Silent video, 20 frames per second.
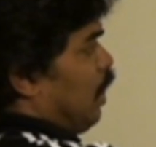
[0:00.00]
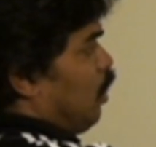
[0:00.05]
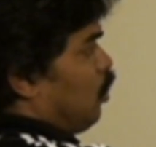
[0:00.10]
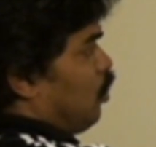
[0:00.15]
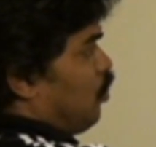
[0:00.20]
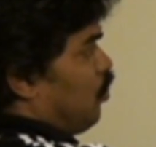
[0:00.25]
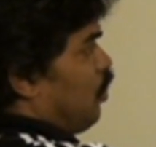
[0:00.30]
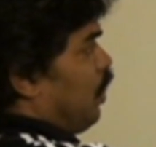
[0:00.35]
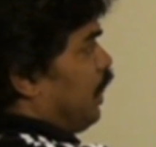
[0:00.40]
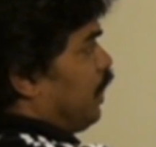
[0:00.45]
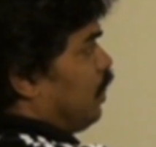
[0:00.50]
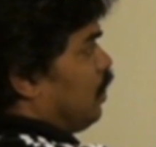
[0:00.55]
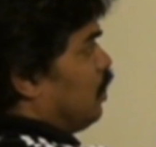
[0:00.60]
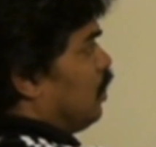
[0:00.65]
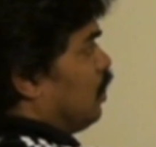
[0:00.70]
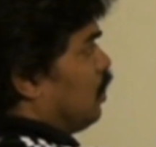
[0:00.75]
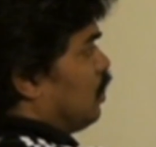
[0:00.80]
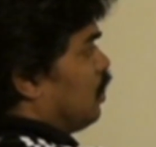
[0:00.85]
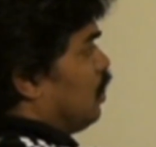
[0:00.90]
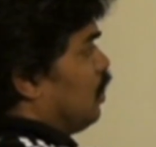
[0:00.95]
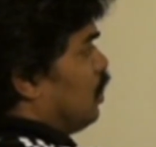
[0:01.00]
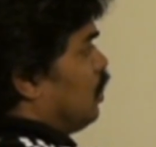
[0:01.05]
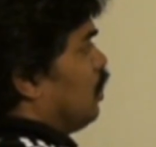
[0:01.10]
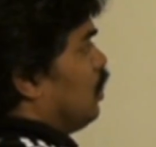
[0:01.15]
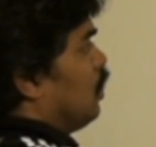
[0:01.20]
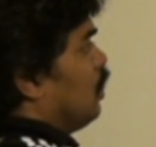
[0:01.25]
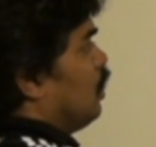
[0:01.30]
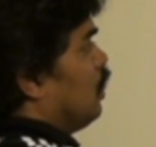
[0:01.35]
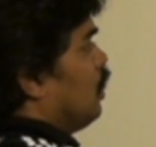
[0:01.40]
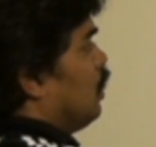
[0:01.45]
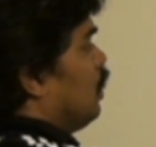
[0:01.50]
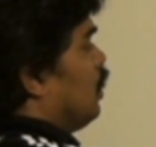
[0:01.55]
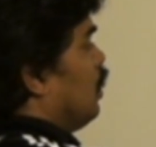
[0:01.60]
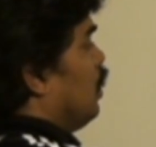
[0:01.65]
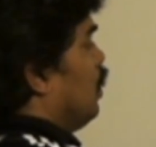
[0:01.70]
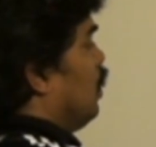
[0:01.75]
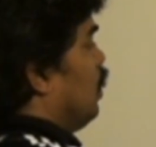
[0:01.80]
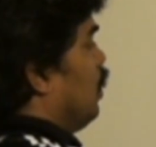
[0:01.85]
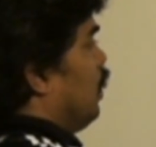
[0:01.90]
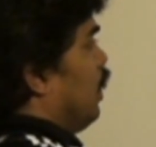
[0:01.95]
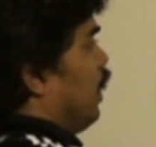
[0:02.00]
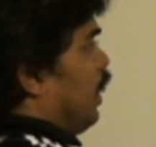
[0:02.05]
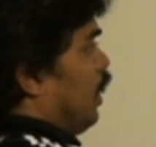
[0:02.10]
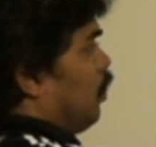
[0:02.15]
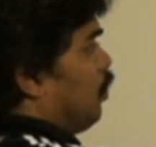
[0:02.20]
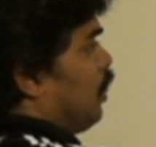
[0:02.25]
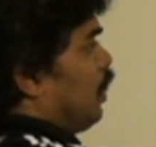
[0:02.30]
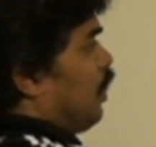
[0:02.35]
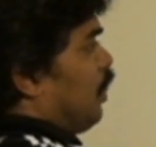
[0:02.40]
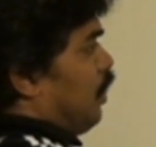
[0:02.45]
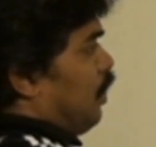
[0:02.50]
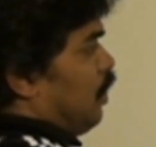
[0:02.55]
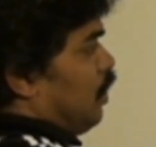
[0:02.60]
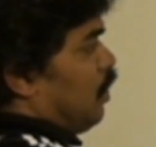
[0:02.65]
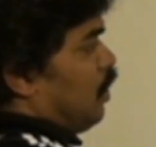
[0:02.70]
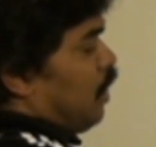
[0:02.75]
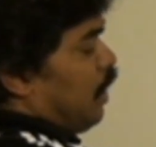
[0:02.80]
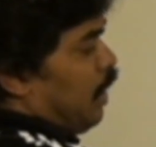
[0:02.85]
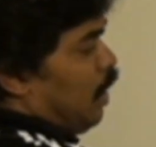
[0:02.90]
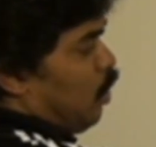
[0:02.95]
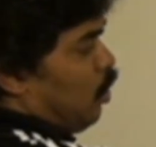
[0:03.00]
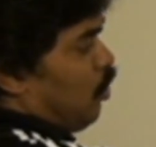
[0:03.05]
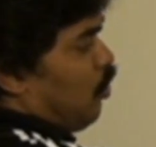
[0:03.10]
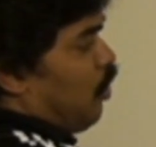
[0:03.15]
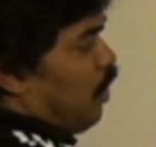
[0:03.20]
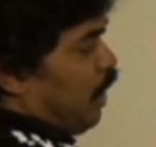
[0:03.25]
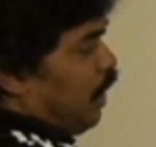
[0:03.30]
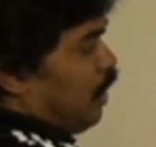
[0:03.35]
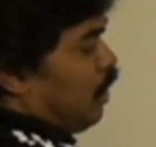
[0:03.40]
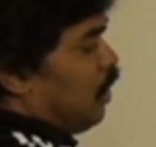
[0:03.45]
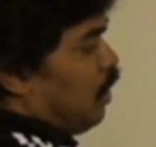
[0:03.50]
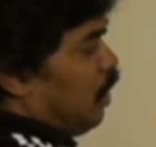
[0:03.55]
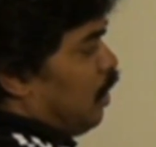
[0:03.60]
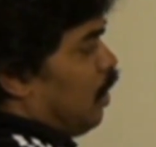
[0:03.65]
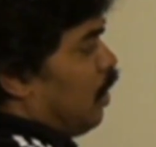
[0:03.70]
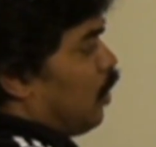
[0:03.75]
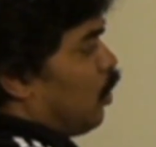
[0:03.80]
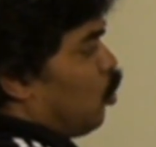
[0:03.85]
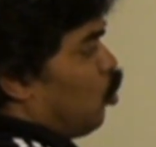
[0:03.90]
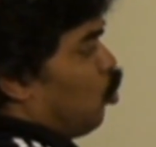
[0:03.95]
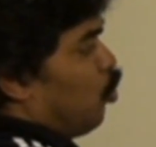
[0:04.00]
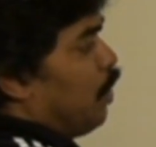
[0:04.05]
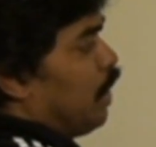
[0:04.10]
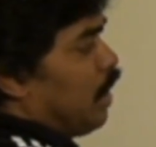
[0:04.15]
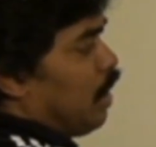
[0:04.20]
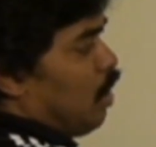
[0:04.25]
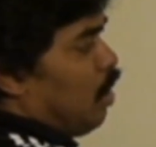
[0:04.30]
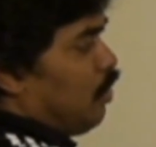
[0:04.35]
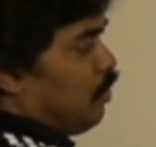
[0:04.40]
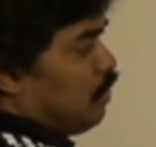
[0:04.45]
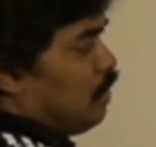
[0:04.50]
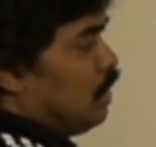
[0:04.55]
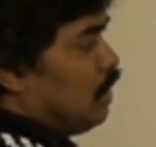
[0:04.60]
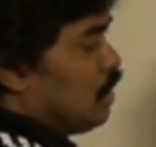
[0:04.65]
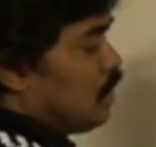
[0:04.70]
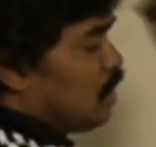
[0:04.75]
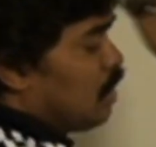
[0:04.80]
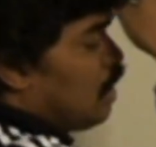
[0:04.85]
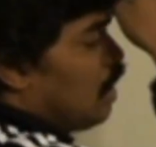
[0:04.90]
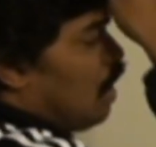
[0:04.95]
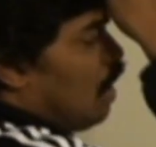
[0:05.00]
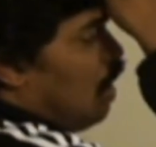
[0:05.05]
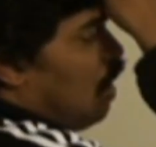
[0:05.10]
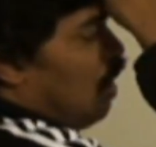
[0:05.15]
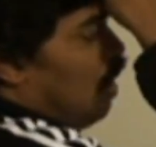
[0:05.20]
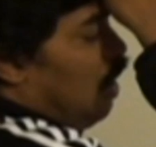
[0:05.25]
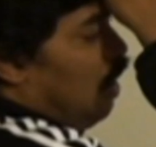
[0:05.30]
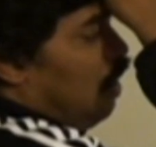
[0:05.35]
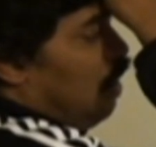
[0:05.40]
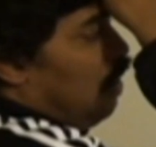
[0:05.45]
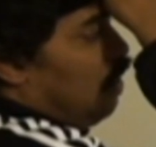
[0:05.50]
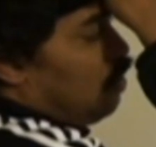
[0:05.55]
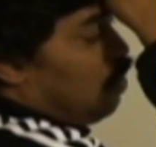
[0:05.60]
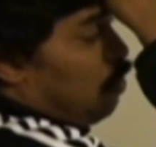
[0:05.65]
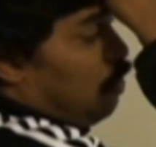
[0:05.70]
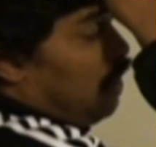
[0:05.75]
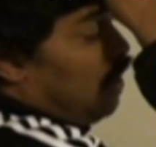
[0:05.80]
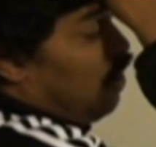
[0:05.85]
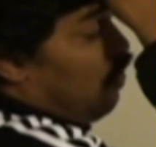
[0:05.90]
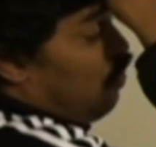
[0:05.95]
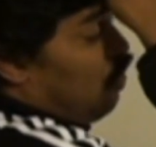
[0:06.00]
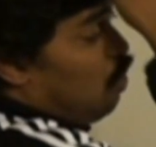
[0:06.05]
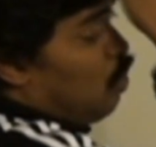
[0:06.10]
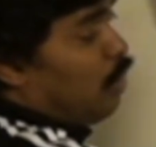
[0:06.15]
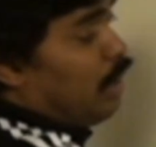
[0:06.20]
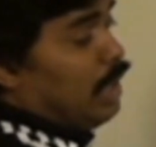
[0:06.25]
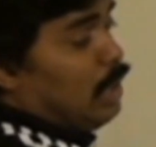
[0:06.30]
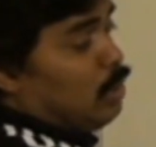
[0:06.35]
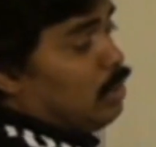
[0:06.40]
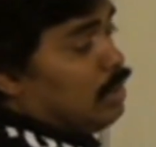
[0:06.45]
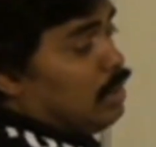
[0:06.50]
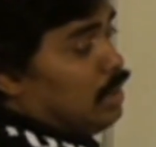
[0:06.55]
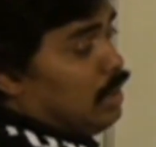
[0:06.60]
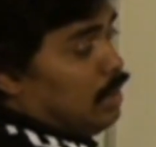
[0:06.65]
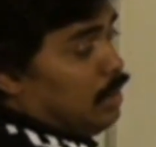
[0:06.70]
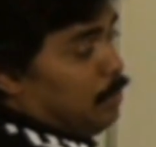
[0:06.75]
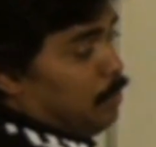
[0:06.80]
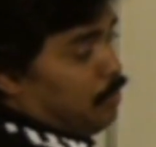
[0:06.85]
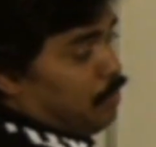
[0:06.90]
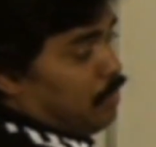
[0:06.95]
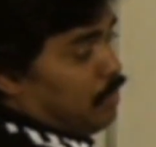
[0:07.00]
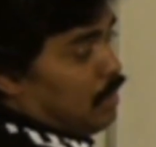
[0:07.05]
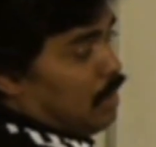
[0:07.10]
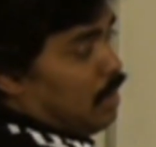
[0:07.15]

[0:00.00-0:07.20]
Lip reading: I have to find the third element here, then I have to find the cubic of this. But if you look into the